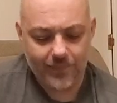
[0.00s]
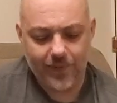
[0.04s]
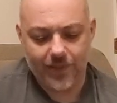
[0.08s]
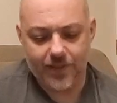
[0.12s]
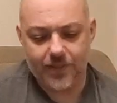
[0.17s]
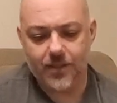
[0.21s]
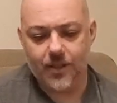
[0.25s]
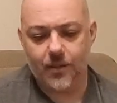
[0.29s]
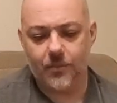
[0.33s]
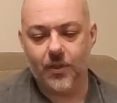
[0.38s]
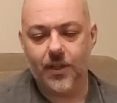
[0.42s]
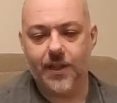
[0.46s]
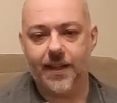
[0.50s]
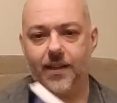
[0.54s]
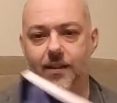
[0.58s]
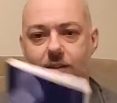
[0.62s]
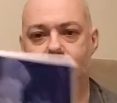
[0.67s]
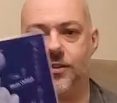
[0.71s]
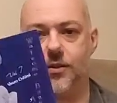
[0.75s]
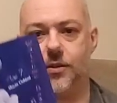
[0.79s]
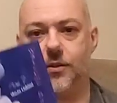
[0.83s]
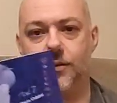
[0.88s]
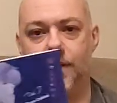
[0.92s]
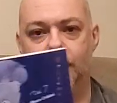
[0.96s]
Someone
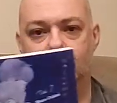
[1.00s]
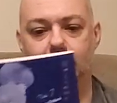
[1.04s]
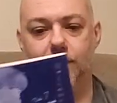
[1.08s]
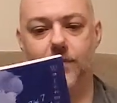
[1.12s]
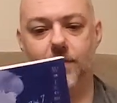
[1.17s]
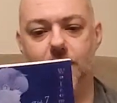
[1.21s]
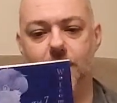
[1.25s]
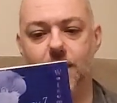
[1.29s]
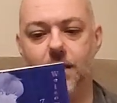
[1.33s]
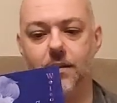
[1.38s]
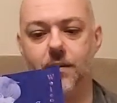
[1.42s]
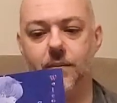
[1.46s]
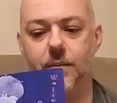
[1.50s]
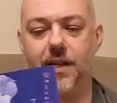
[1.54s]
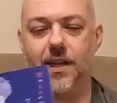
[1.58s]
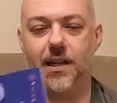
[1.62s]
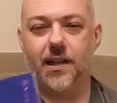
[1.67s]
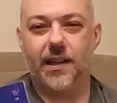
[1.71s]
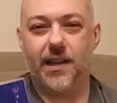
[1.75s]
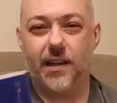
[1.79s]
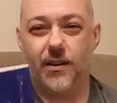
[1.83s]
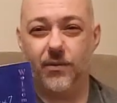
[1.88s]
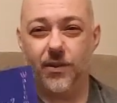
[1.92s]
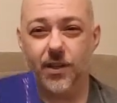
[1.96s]
else who I've talked
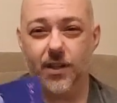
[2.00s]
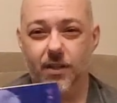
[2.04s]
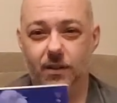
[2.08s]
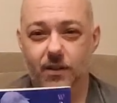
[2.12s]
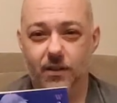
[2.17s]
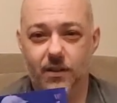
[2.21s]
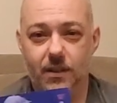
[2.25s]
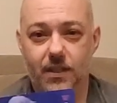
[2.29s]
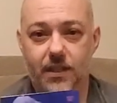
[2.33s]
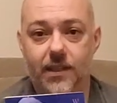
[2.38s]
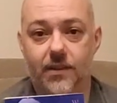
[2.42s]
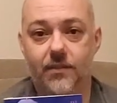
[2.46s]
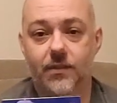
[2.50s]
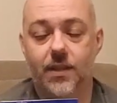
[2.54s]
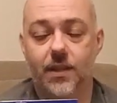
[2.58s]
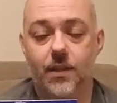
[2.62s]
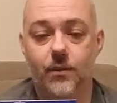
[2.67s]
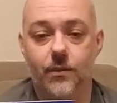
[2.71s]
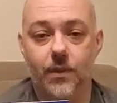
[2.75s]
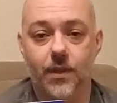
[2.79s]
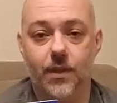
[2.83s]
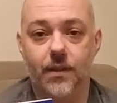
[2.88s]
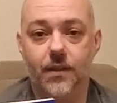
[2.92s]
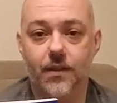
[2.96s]
about every year that I've
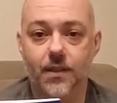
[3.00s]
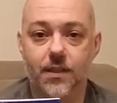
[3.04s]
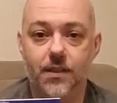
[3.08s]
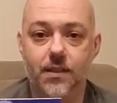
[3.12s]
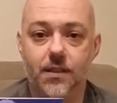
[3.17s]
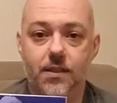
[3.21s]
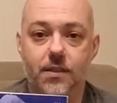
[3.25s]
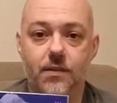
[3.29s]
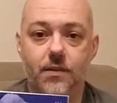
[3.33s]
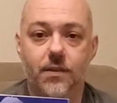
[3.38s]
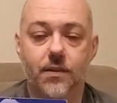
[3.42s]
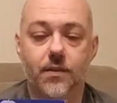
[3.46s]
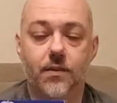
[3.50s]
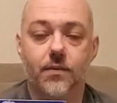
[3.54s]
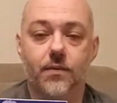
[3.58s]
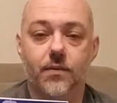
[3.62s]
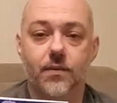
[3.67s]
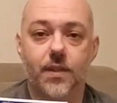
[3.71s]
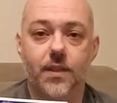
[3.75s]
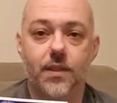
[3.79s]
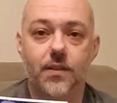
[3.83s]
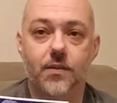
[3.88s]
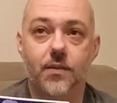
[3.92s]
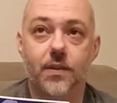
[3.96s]
done one of these
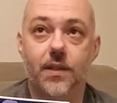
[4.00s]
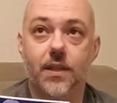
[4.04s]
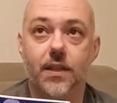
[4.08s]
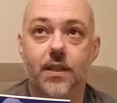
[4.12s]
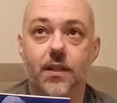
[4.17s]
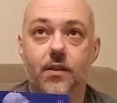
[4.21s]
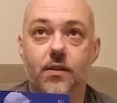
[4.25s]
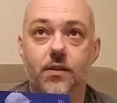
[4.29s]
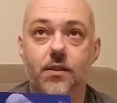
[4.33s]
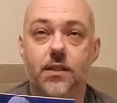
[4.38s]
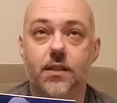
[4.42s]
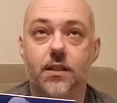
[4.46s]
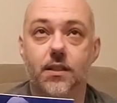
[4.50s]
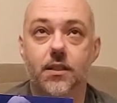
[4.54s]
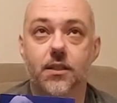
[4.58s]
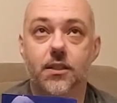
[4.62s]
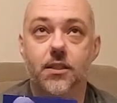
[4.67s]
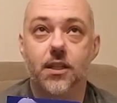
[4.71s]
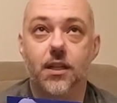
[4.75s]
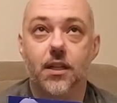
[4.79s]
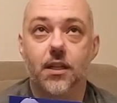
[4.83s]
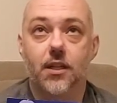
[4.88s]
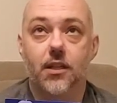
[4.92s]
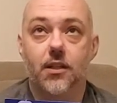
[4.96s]
videos
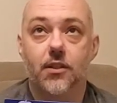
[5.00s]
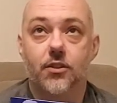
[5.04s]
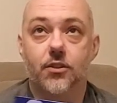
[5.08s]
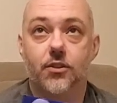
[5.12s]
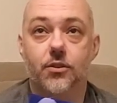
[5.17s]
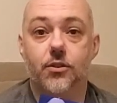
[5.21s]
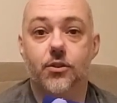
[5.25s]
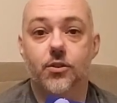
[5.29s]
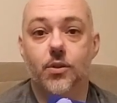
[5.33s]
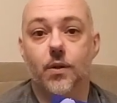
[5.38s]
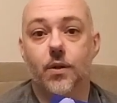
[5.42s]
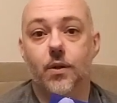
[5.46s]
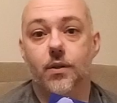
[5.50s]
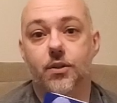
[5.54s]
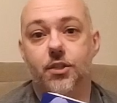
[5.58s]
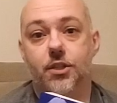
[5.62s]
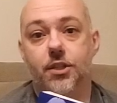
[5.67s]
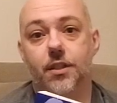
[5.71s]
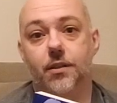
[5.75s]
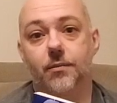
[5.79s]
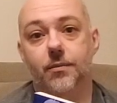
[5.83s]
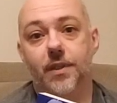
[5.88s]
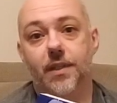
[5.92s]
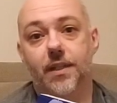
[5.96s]
is Shuzo
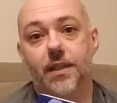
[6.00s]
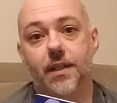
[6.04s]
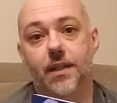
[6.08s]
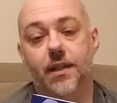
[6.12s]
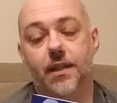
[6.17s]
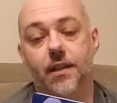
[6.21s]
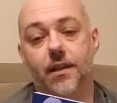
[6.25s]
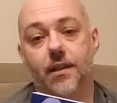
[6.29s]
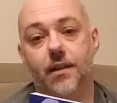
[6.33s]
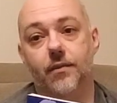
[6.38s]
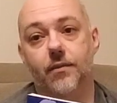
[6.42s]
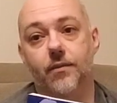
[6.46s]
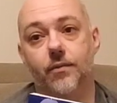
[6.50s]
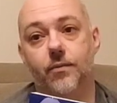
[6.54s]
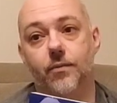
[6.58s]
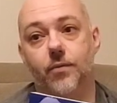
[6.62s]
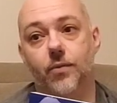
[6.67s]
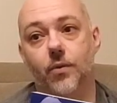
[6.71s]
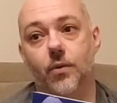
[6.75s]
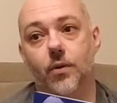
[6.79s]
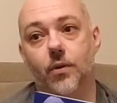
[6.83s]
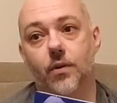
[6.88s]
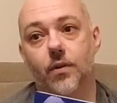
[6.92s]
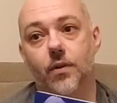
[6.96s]
Oshimi, and
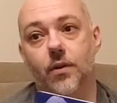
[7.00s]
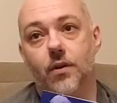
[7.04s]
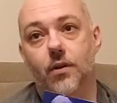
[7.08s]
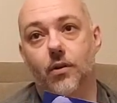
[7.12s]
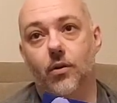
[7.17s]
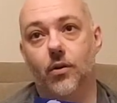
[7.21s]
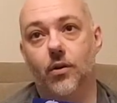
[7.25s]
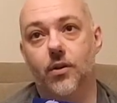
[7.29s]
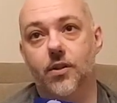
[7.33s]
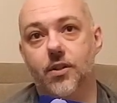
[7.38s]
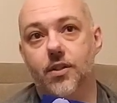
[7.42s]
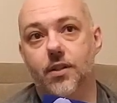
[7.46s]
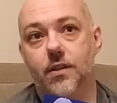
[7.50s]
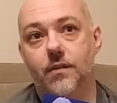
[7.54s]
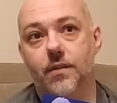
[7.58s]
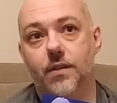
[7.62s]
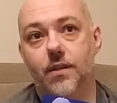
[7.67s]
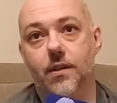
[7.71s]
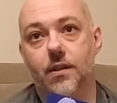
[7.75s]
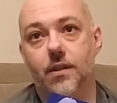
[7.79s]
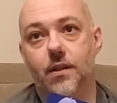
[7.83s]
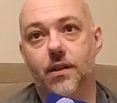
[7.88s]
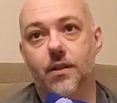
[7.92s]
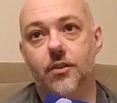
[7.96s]
for the course of
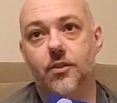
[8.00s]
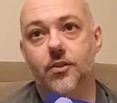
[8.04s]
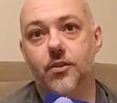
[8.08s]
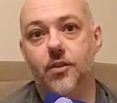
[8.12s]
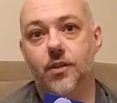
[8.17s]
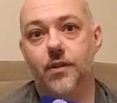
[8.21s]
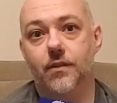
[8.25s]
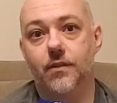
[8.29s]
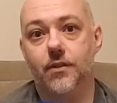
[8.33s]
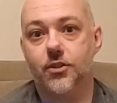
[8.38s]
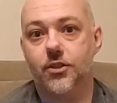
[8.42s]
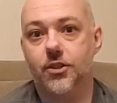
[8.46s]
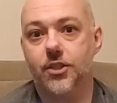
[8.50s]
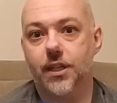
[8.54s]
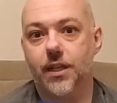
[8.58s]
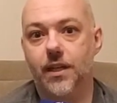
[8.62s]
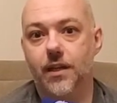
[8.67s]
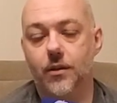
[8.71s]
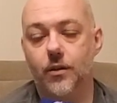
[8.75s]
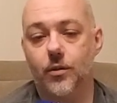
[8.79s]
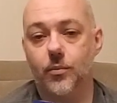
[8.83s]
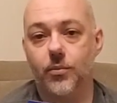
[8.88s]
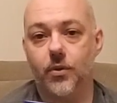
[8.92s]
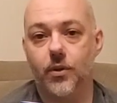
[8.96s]
the history of this
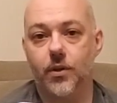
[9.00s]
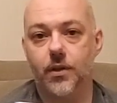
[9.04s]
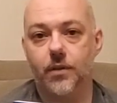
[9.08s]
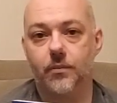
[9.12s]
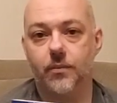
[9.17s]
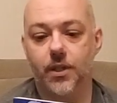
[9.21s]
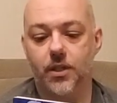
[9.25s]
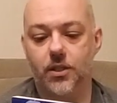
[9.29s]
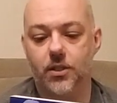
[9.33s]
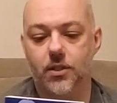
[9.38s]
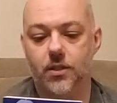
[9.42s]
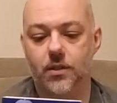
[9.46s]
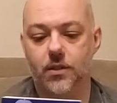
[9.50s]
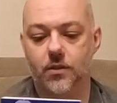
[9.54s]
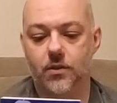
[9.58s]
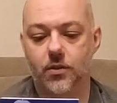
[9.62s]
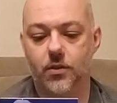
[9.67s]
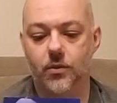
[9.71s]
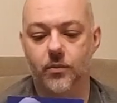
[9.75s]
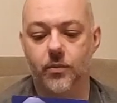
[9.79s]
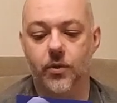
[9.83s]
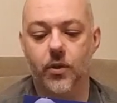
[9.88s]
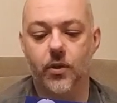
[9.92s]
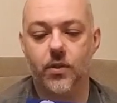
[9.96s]
channel, pretty much the
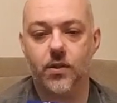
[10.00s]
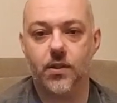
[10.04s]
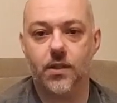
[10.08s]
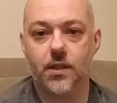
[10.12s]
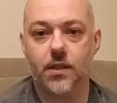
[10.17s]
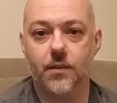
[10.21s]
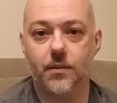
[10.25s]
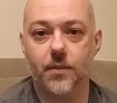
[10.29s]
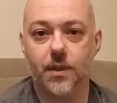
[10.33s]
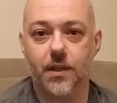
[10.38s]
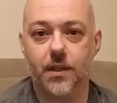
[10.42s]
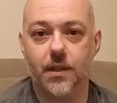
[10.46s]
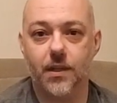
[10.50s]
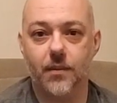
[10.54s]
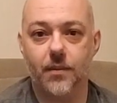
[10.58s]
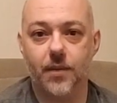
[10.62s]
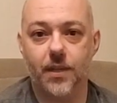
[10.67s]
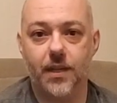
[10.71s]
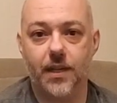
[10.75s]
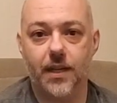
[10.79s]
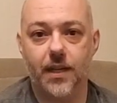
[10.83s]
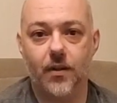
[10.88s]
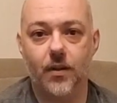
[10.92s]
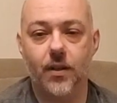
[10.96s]
2 books that have been
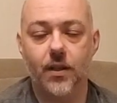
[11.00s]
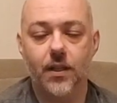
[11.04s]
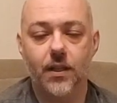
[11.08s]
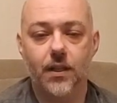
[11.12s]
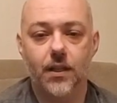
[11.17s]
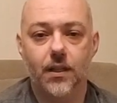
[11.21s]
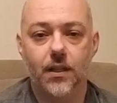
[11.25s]
coming out